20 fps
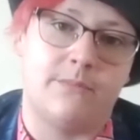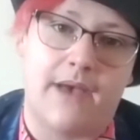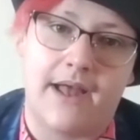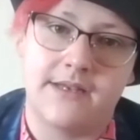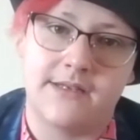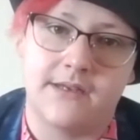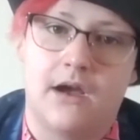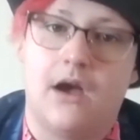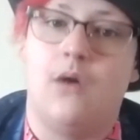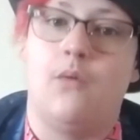
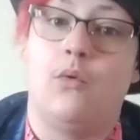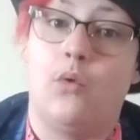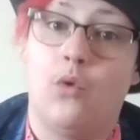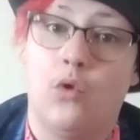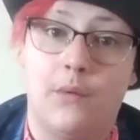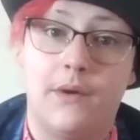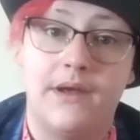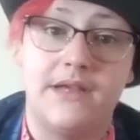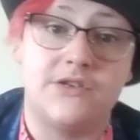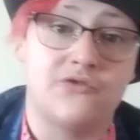better, I will
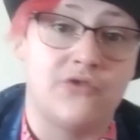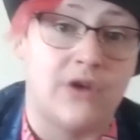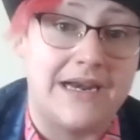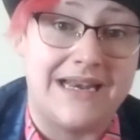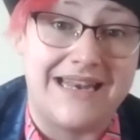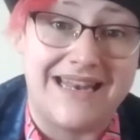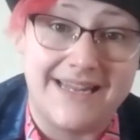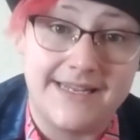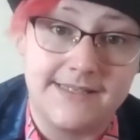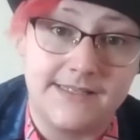always try
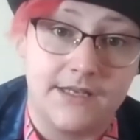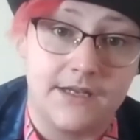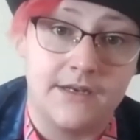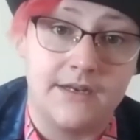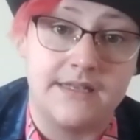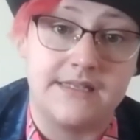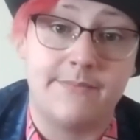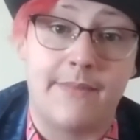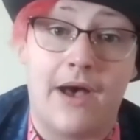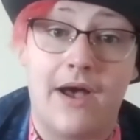and listen.
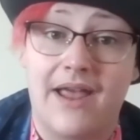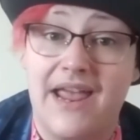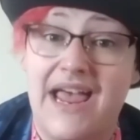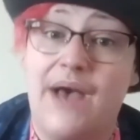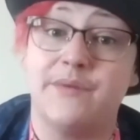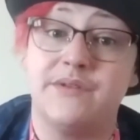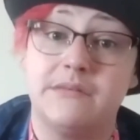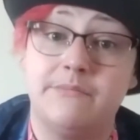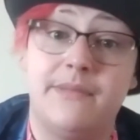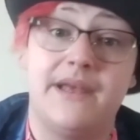It's about
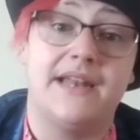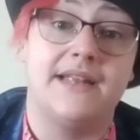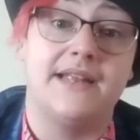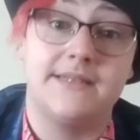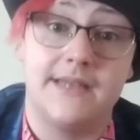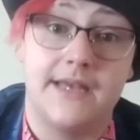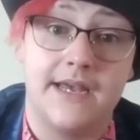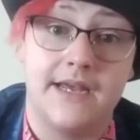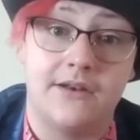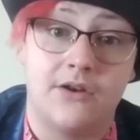
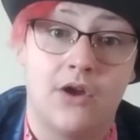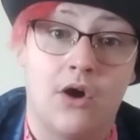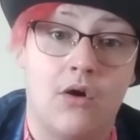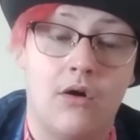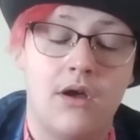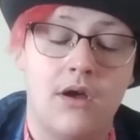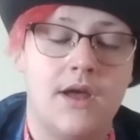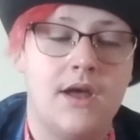accountability, not